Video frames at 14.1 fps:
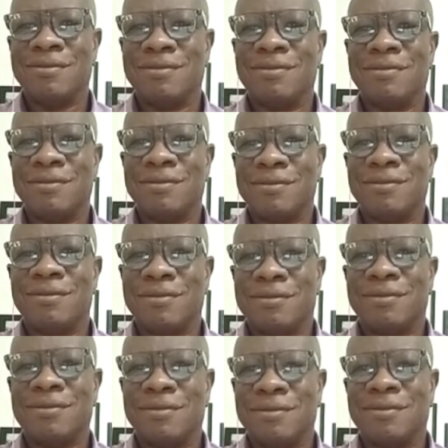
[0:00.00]

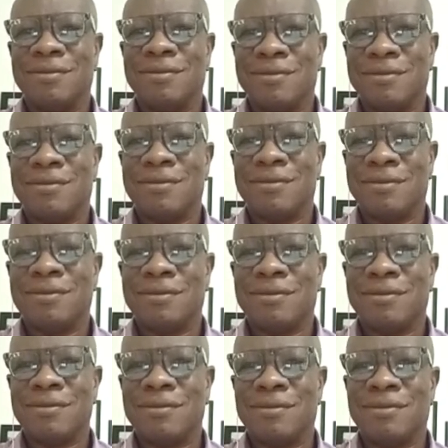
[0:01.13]

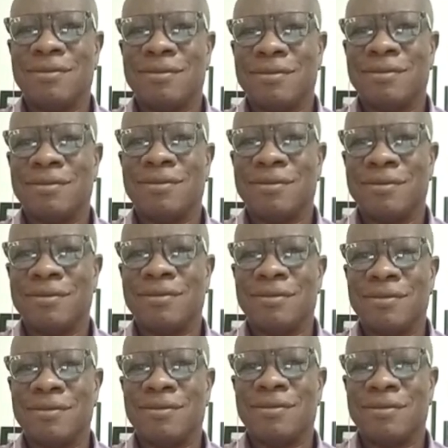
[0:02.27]

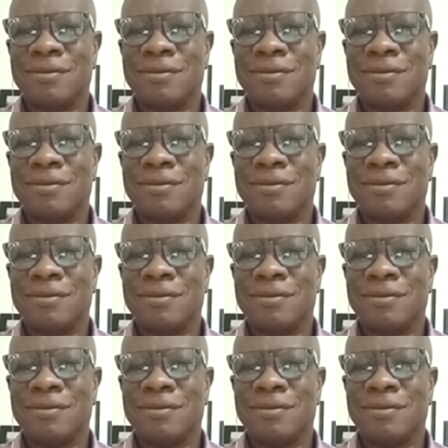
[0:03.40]
This person isn't speaking.